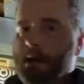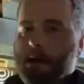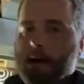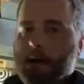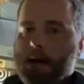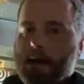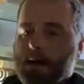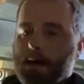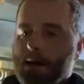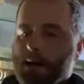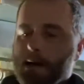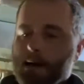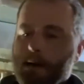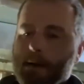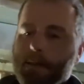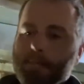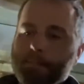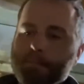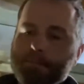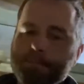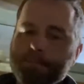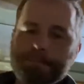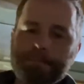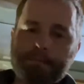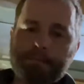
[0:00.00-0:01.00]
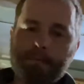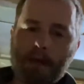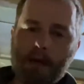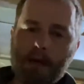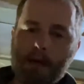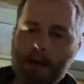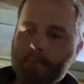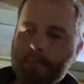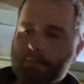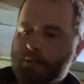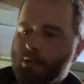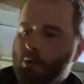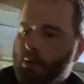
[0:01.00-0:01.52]
I'm
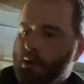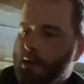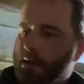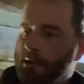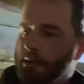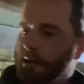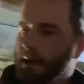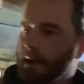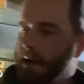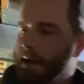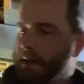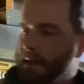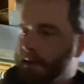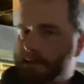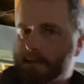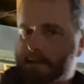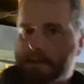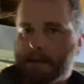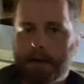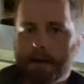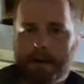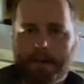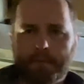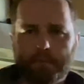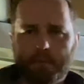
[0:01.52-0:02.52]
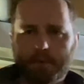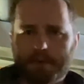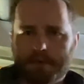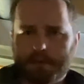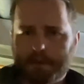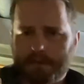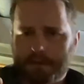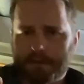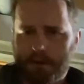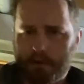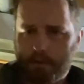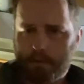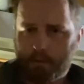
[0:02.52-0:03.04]
doing a Layen's hive, which
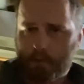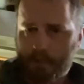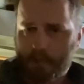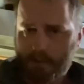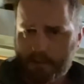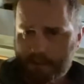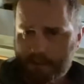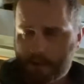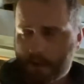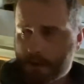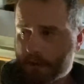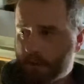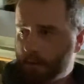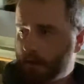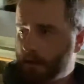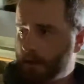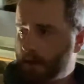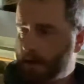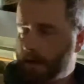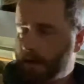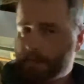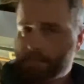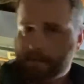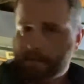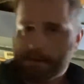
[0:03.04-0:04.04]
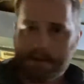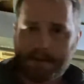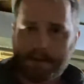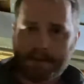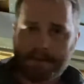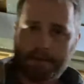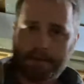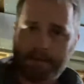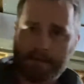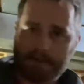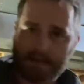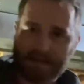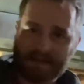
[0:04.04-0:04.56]
is a horizontal hive. It
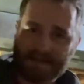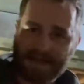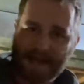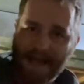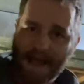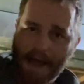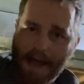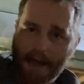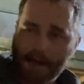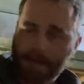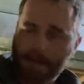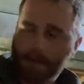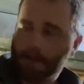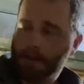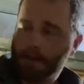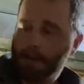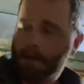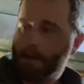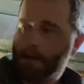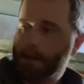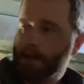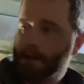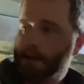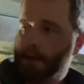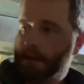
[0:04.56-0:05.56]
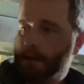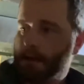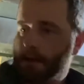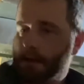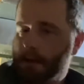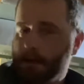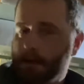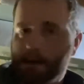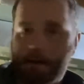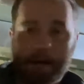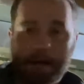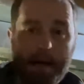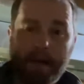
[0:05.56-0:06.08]
doesn't stack.
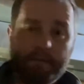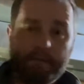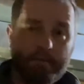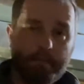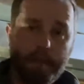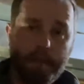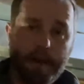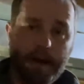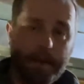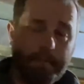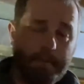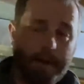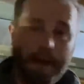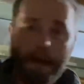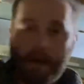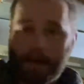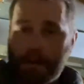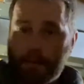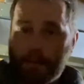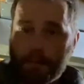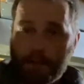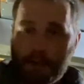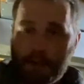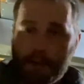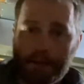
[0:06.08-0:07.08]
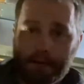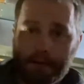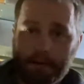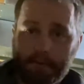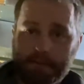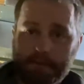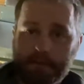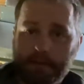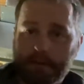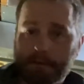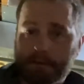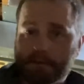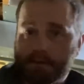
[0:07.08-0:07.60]
I have a bad back. I'm not
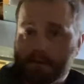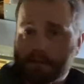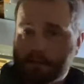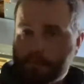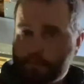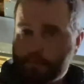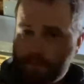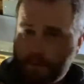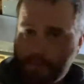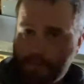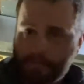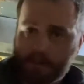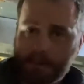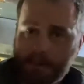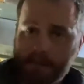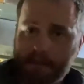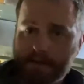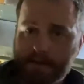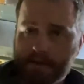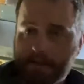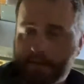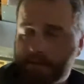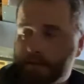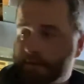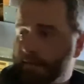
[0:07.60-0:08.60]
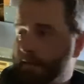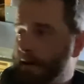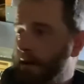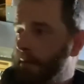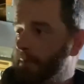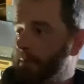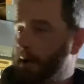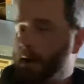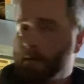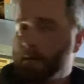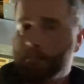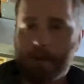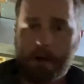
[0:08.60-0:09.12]
lifting 50 to 75
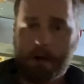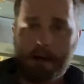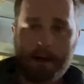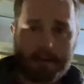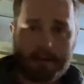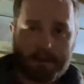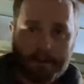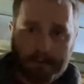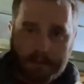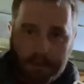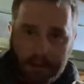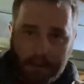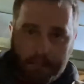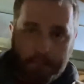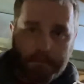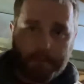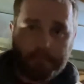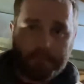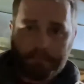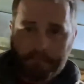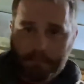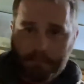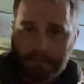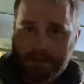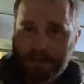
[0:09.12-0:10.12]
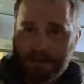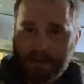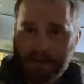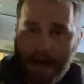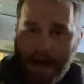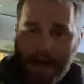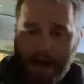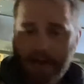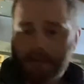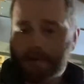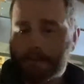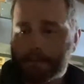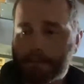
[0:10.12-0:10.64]
pound boxes up and
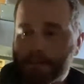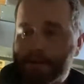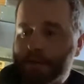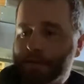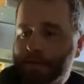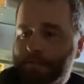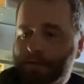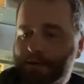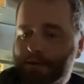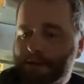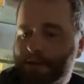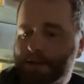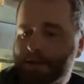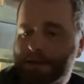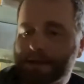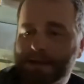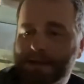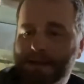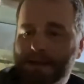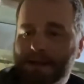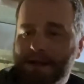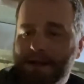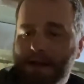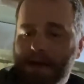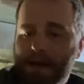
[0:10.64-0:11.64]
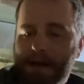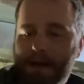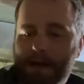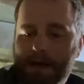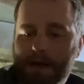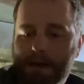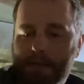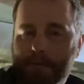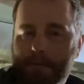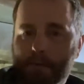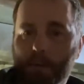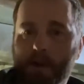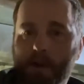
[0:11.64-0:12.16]
stacking them and everything.
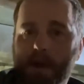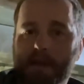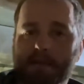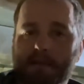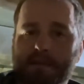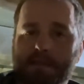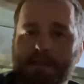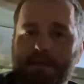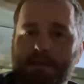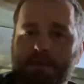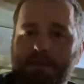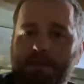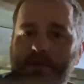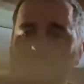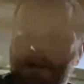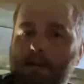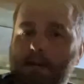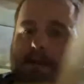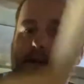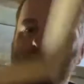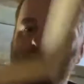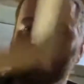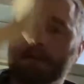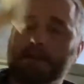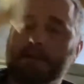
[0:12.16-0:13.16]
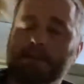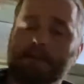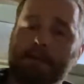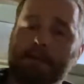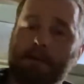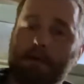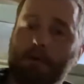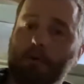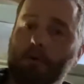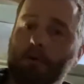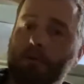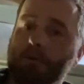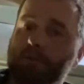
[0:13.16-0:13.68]
The way it's constructed is
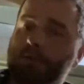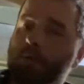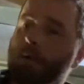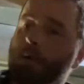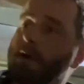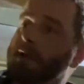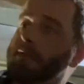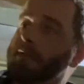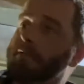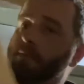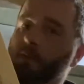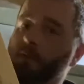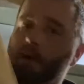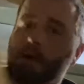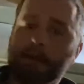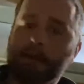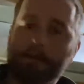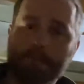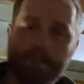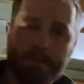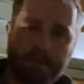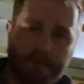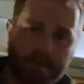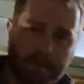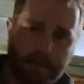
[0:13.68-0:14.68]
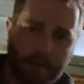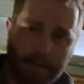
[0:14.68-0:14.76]
it'll hold 20 frames.